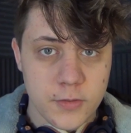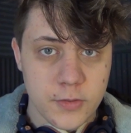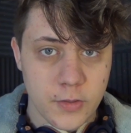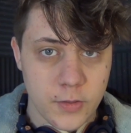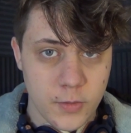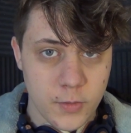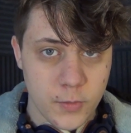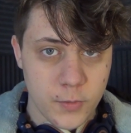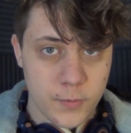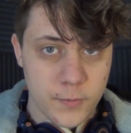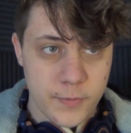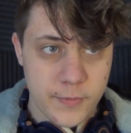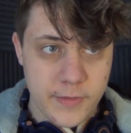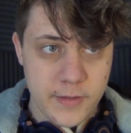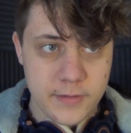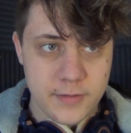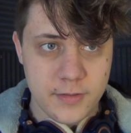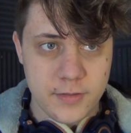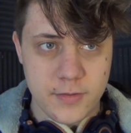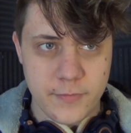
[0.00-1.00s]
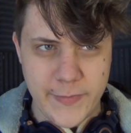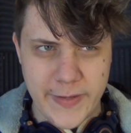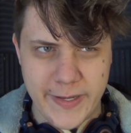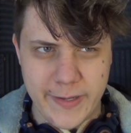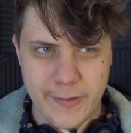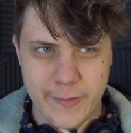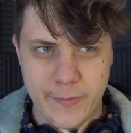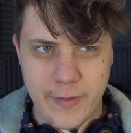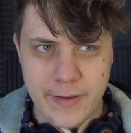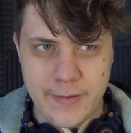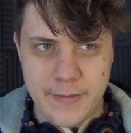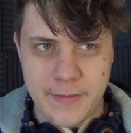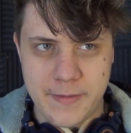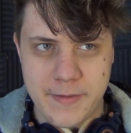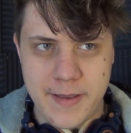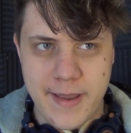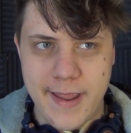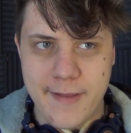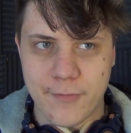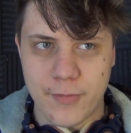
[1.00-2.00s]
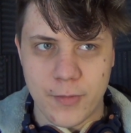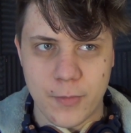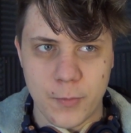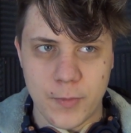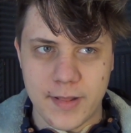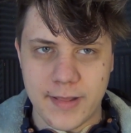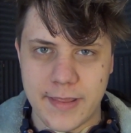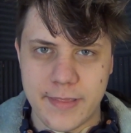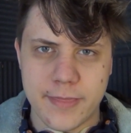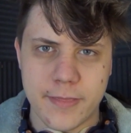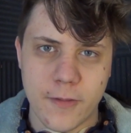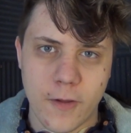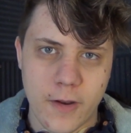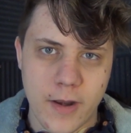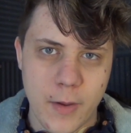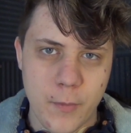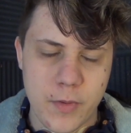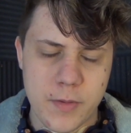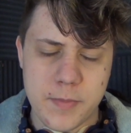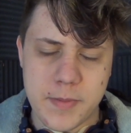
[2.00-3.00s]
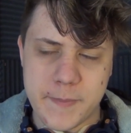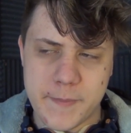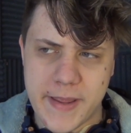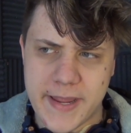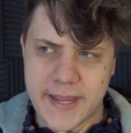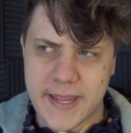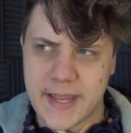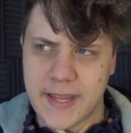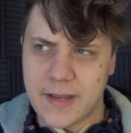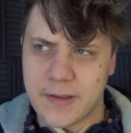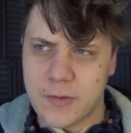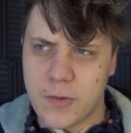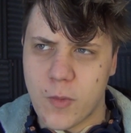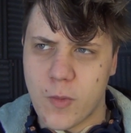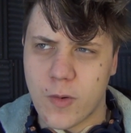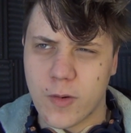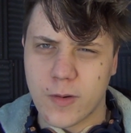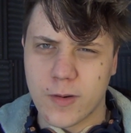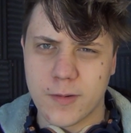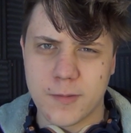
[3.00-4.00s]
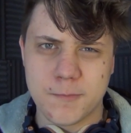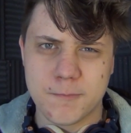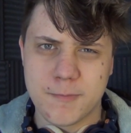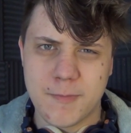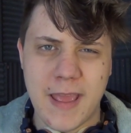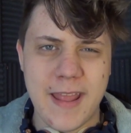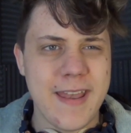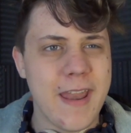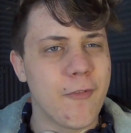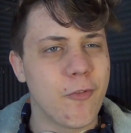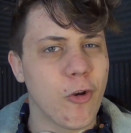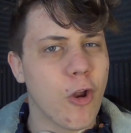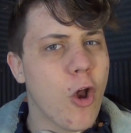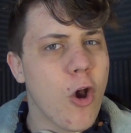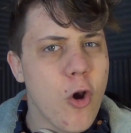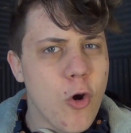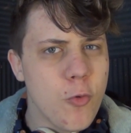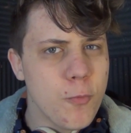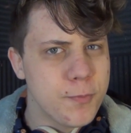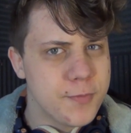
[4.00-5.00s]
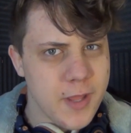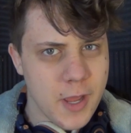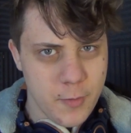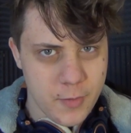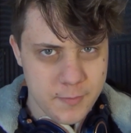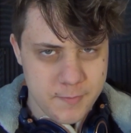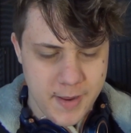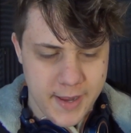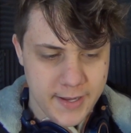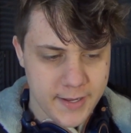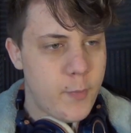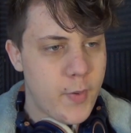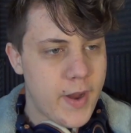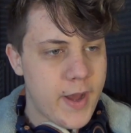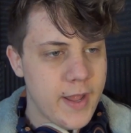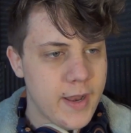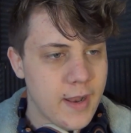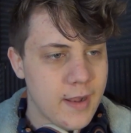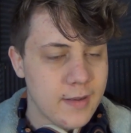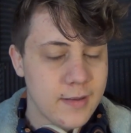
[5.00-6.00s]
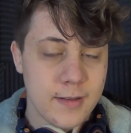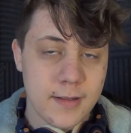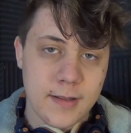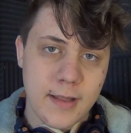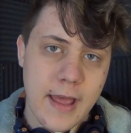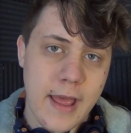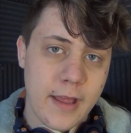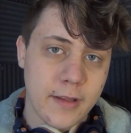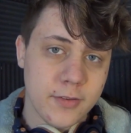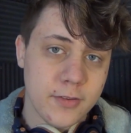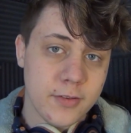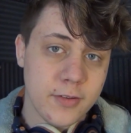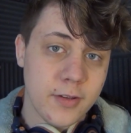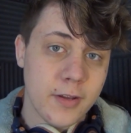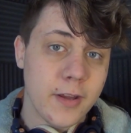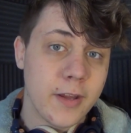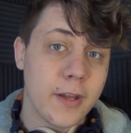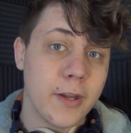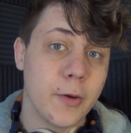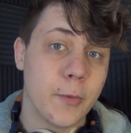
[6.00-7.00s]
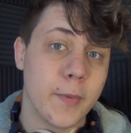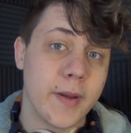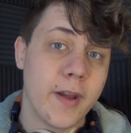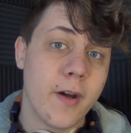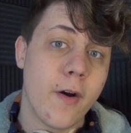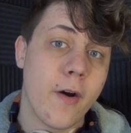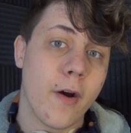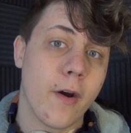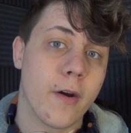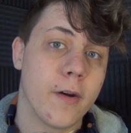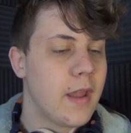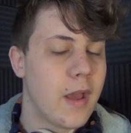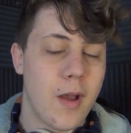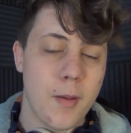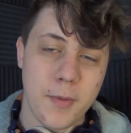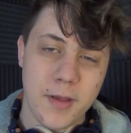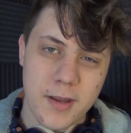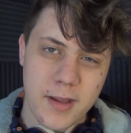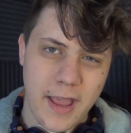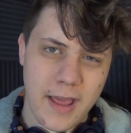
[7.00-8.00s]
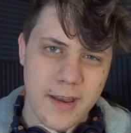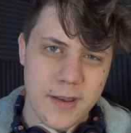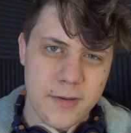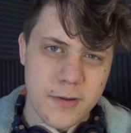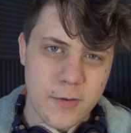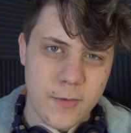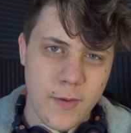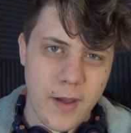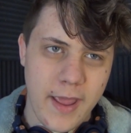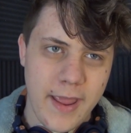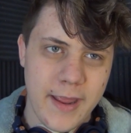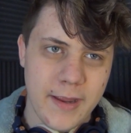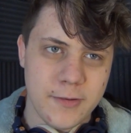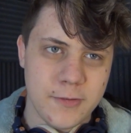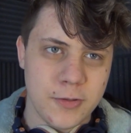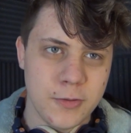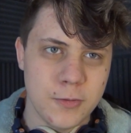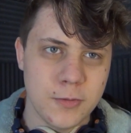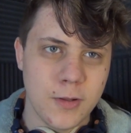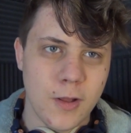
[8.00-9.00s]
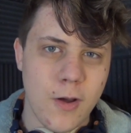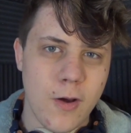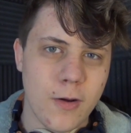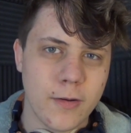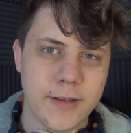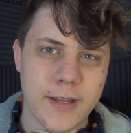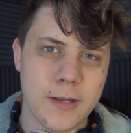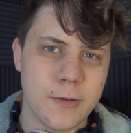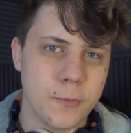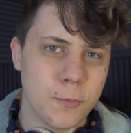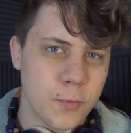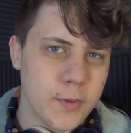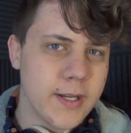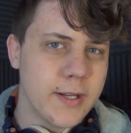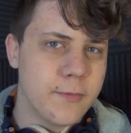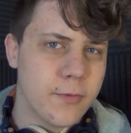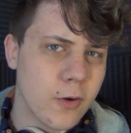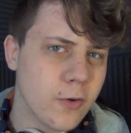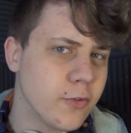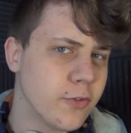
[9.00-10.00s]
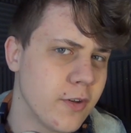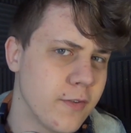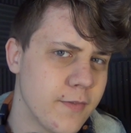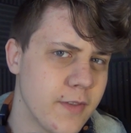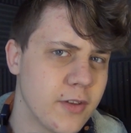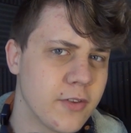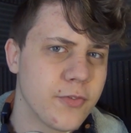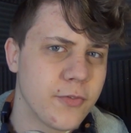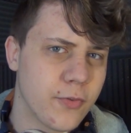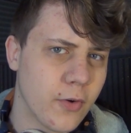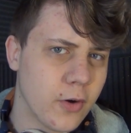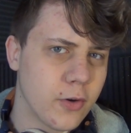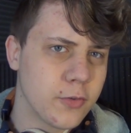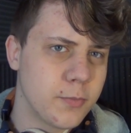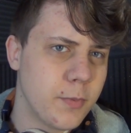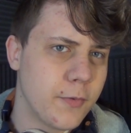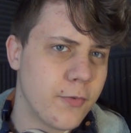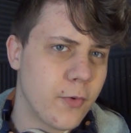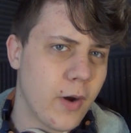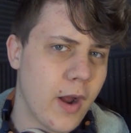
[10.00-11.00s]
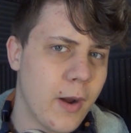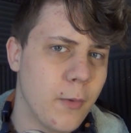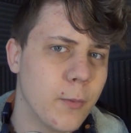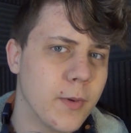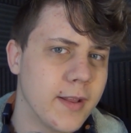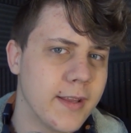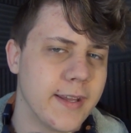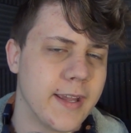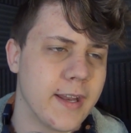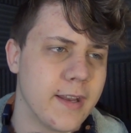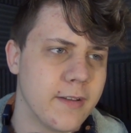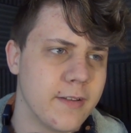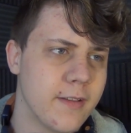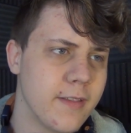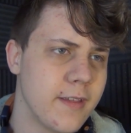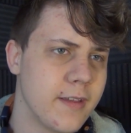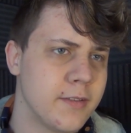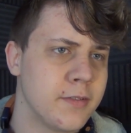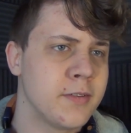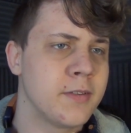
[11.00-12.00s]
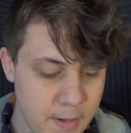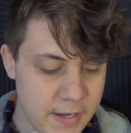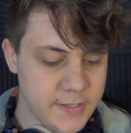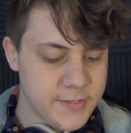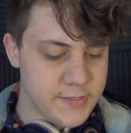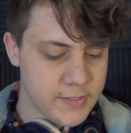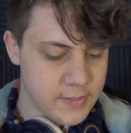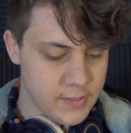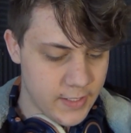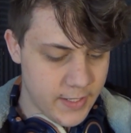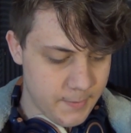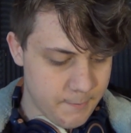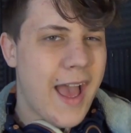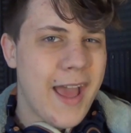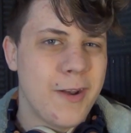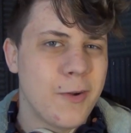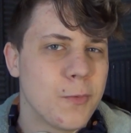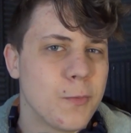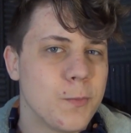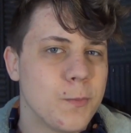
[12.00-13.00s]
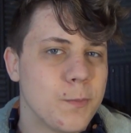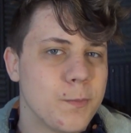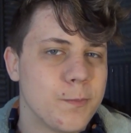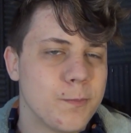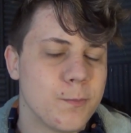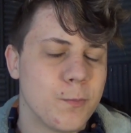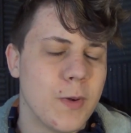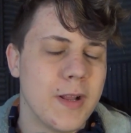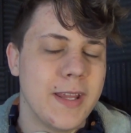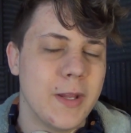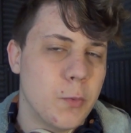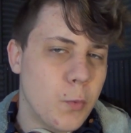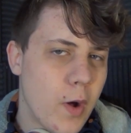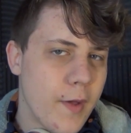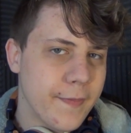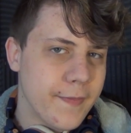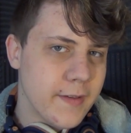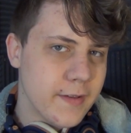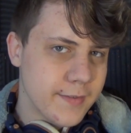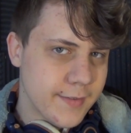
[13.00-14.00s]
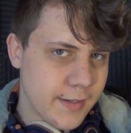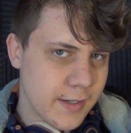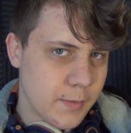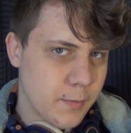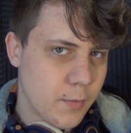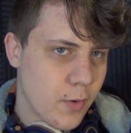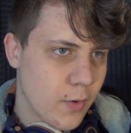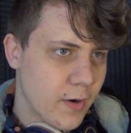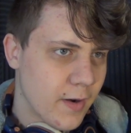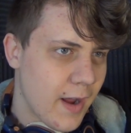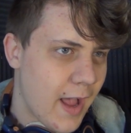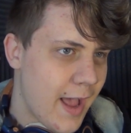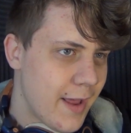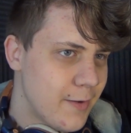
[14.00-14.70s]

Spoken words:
So this is a video I never really thought I would be making, nor never hoped I would make, but alas, here we are. Now I'm gonna kind of do a too long didn't read version of this first before I really get into this. Basically, I don't really want this anymore.